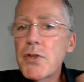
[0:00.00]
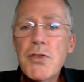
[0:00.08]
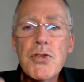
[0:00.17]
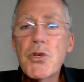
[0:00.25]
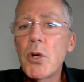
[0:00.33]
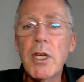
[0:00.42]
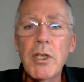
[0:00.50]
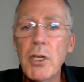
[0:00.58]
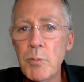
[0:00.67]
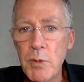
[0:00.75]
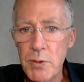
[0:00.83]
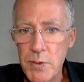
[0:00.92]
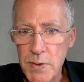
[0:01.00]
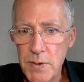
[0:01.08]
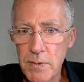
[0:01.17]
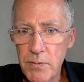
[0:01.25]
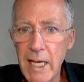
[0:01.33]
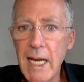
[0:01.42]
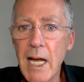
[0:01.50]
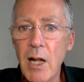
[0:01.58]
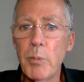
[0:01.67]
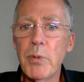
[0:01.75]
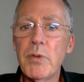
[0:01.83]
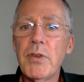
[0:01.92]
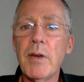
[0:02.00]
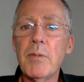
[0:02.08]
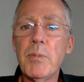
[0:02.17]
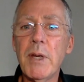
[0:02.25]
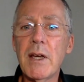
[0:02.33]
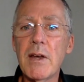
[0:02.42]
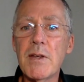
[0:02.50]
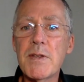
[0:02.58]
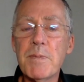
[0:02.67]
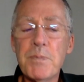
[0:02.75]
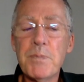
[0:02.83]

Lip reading: destroyed humans, they help. Because